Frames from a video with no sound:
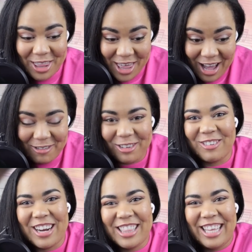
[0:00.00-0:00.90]
that role
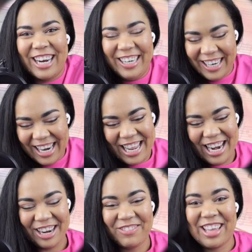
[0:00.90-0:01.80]
right there, and he
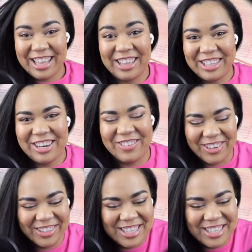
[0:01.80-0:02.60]
ended up getting the lead role.